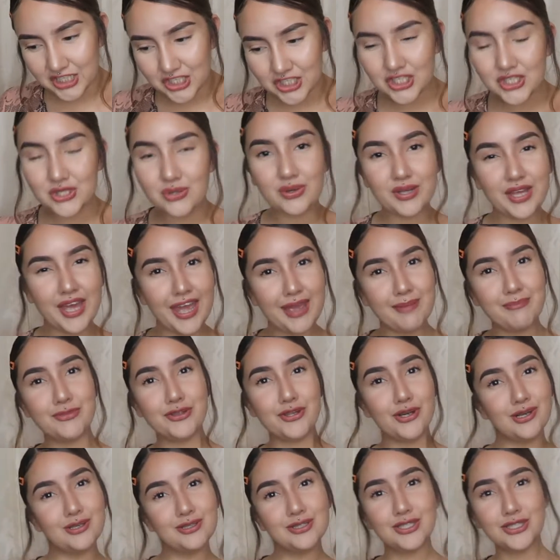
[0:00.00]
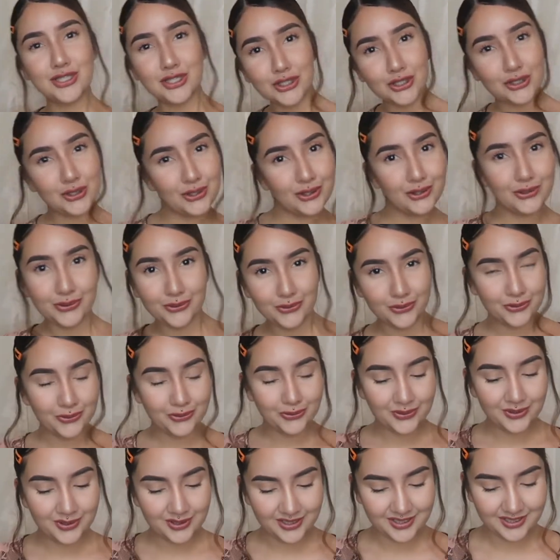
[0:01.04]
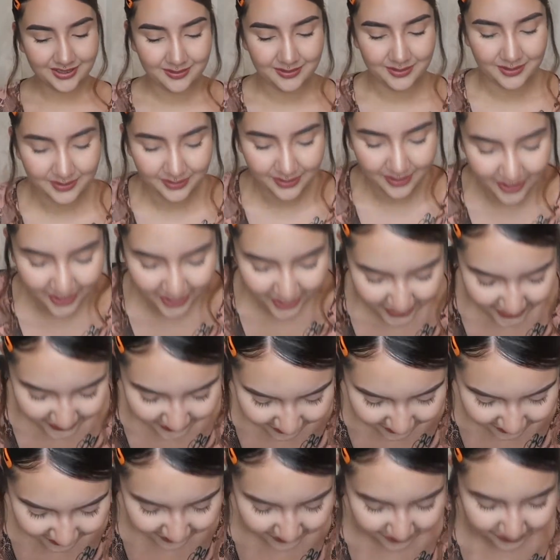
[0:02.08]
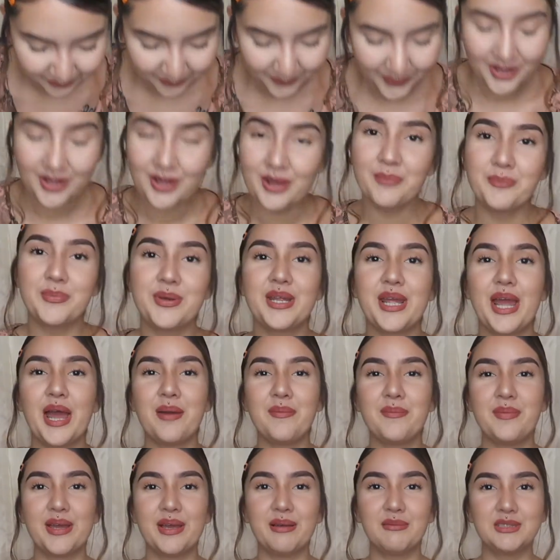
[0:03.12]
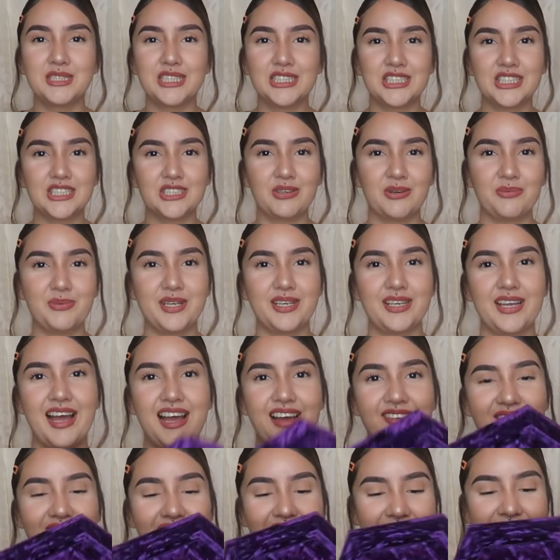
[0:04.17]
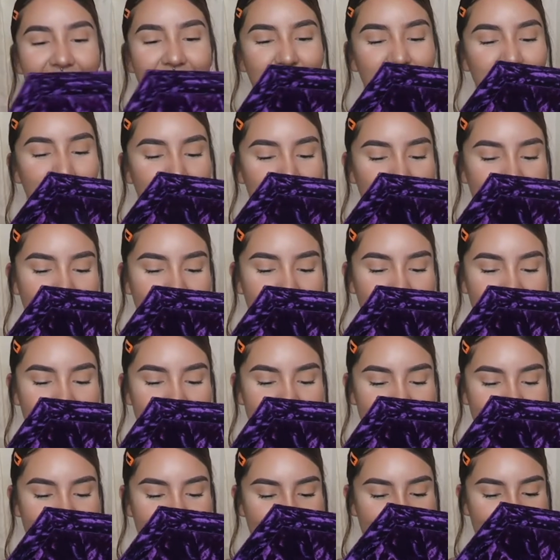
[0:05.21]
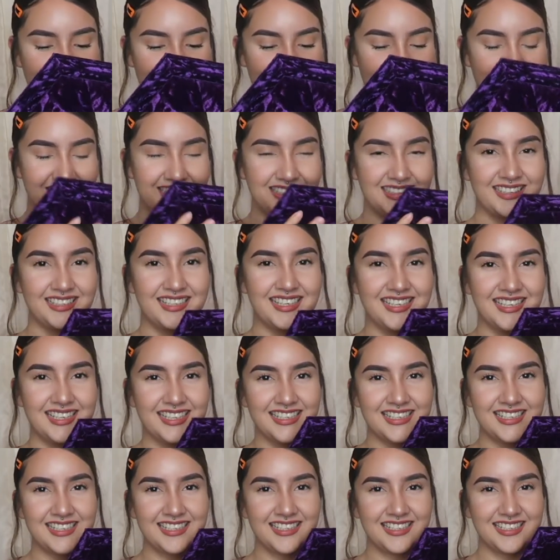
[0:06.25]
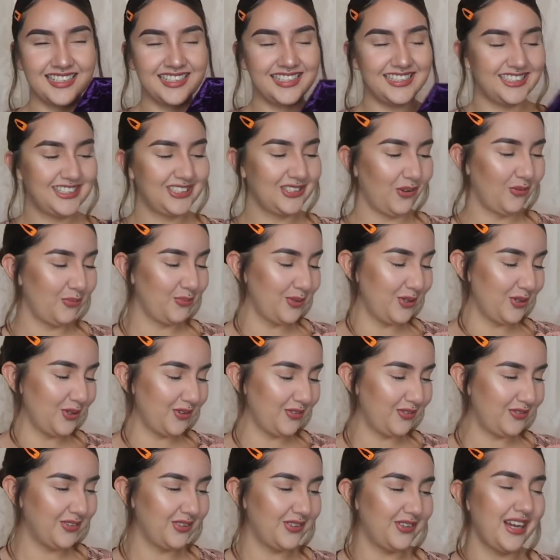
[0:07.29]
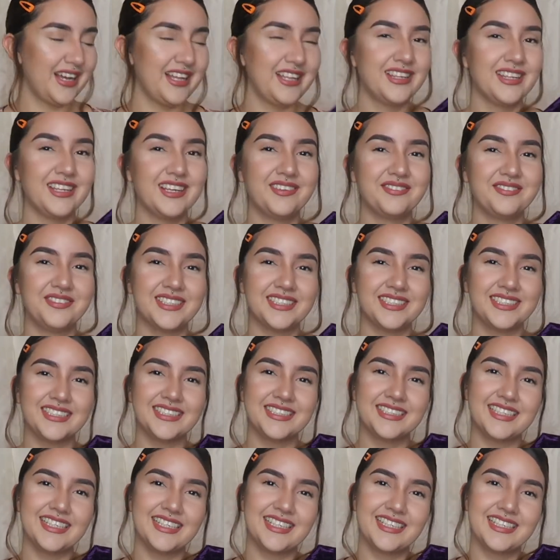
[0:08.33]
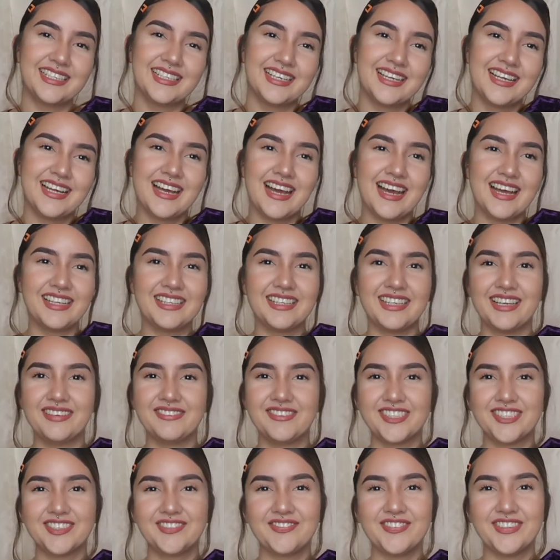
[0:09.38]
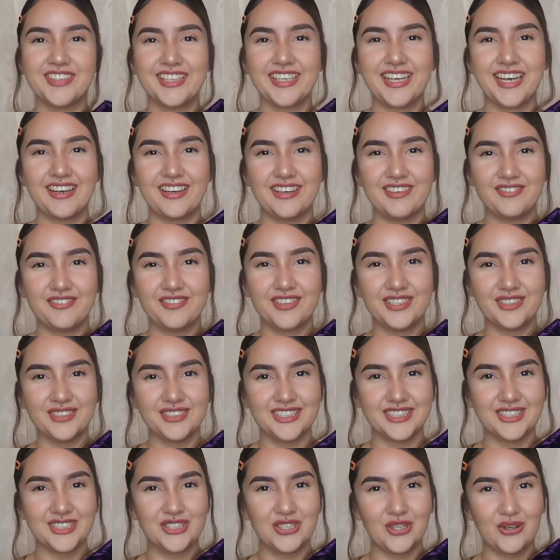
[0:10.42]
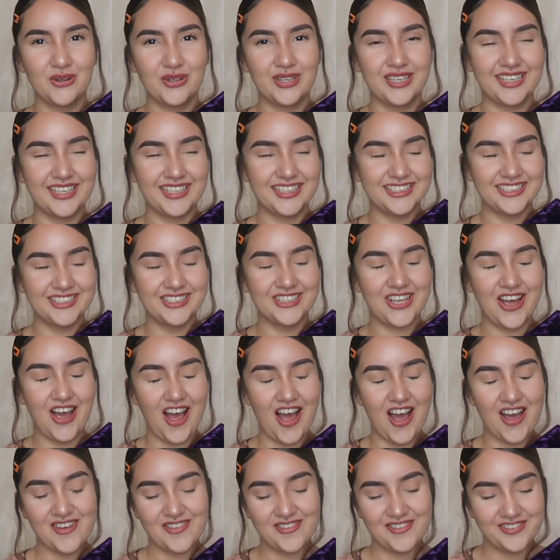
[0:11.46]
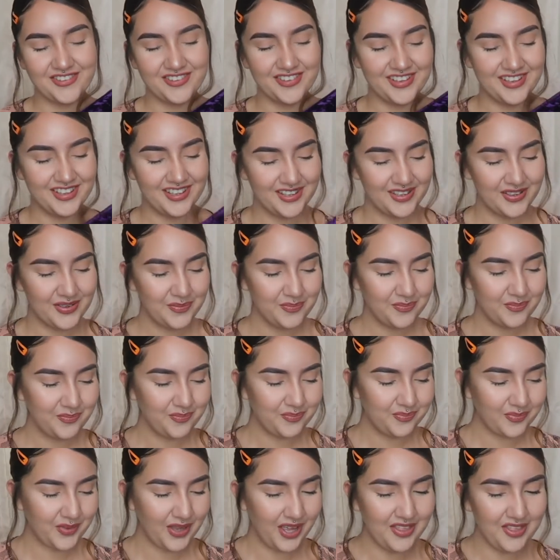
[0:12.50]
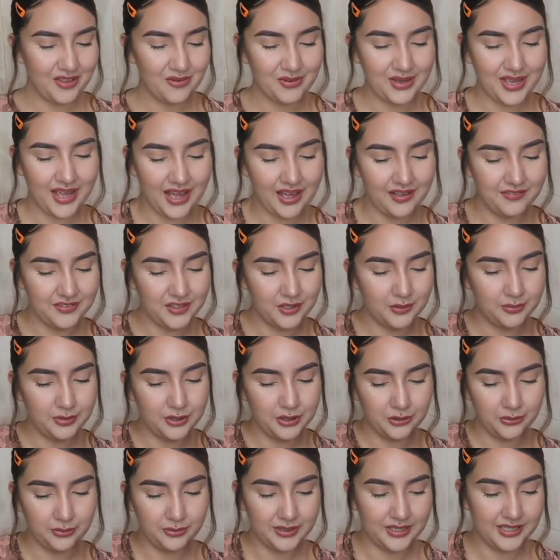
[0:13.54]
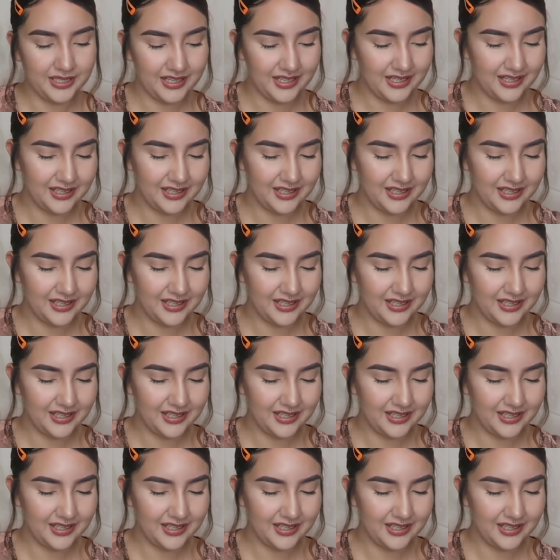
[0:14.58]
you came through too. But yeah, babes, this is what we got. We got the Bloodlust. Ah, so beautiful. I love this. It's like, I love just feeling how it feels. It's so like soft. And then we have the Blue Blood,